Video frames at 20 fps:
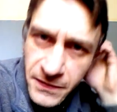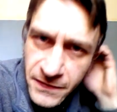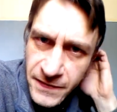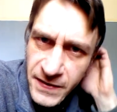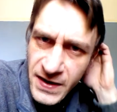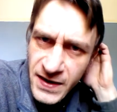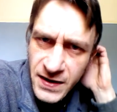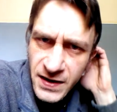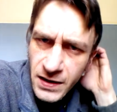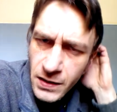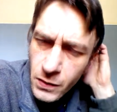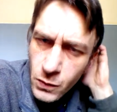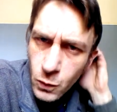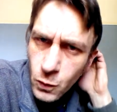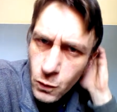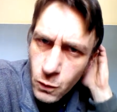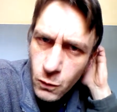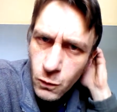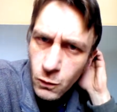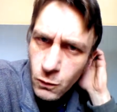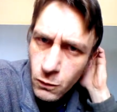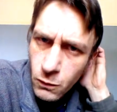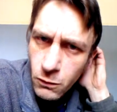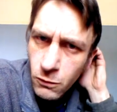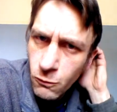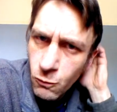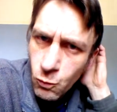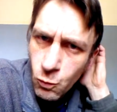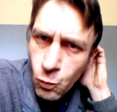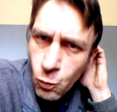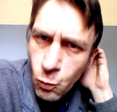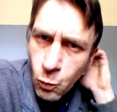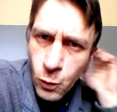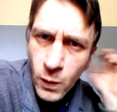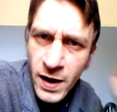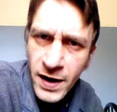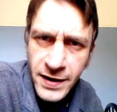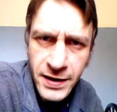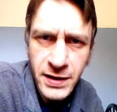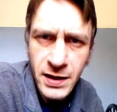thinking,
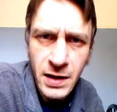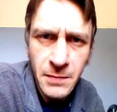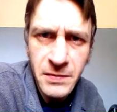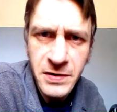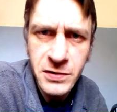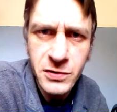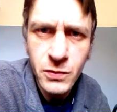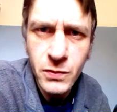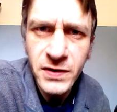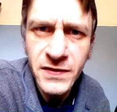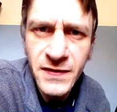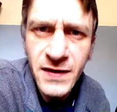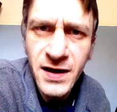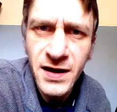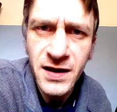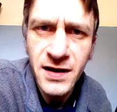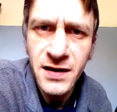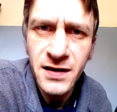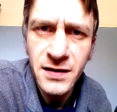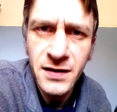why am I doing that?